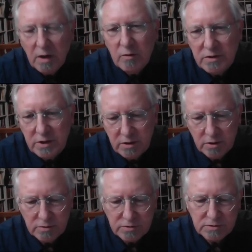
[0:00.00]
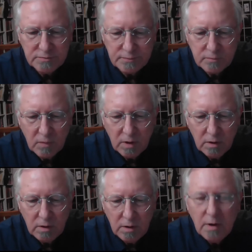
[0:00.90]
Hereticos.
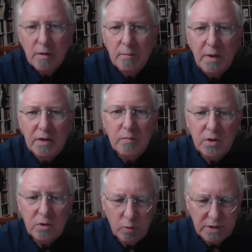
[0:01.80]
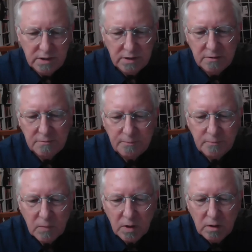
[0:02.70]
Make me a weed,
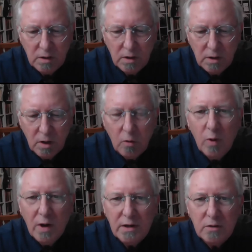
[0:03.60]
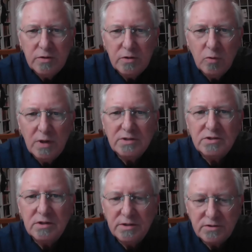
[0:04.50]
a wild and
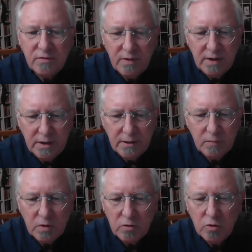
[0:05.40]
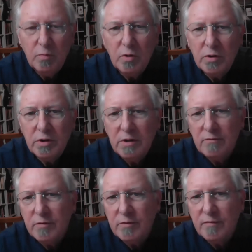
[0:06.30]
restless thing, too burning
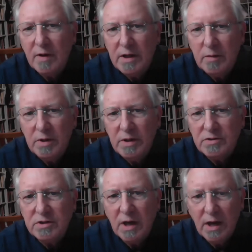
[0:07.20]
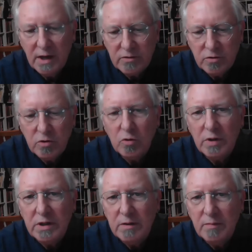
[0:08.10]
for the flaming sky to
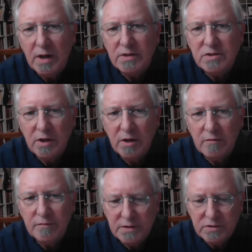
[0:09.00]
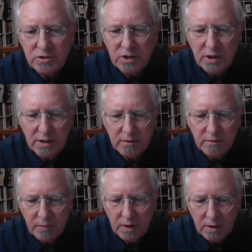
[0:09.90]
green myself in shade.
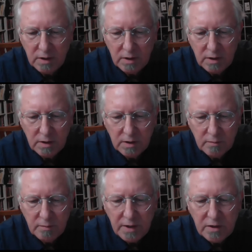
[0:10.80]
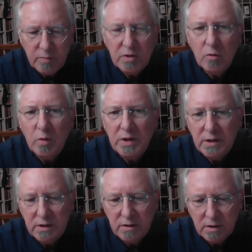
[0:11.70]
Make me a
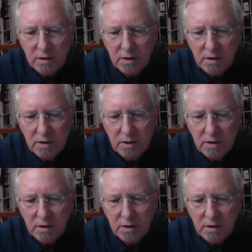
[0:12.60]
weed